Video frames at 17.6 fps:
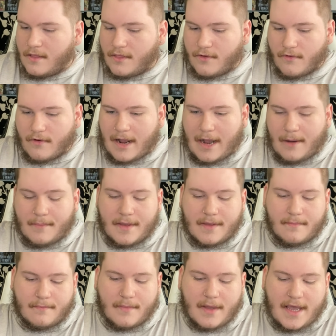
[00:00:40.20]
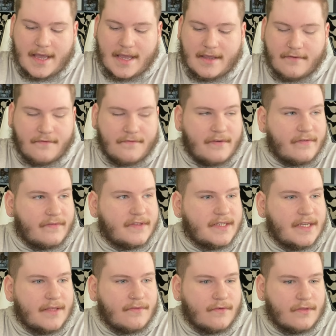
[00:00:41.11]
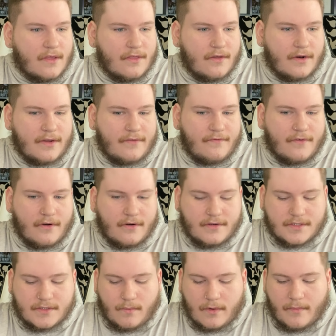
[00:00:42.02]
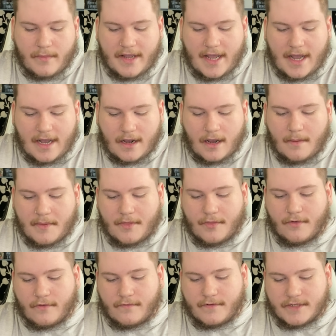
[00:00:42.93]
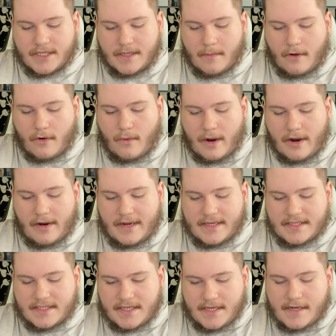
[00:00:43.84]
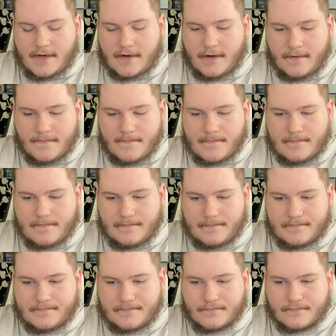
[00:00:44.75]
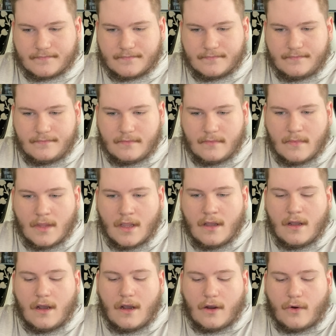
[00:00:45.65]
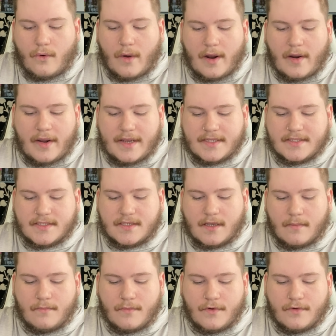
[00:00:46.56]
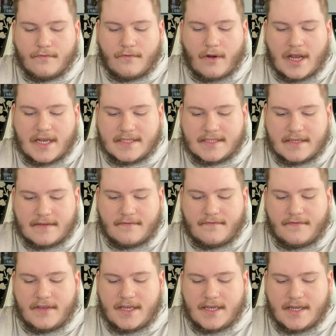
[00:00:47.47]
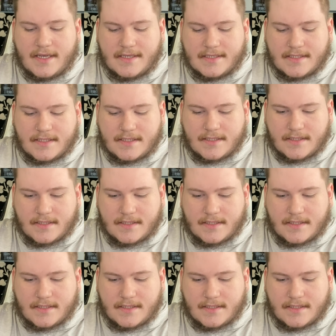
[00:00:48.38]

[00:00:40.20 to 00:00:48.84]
throughout mid-May 15th through the 31st. What do we got coming through for Team Aquarius here? Aquarius, Sun, Moon, Rising, Venus